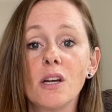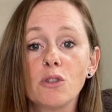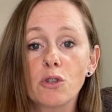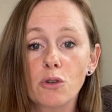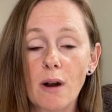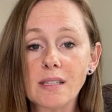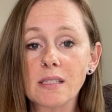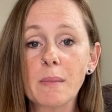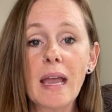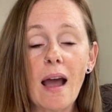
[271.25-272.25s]
Trust
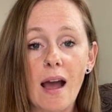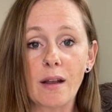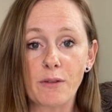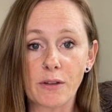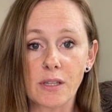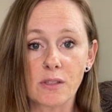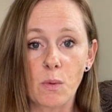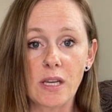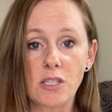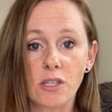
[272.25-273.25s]
me, I felt this
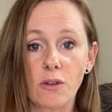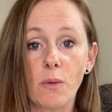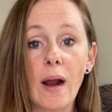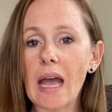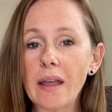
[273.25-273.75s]
way too.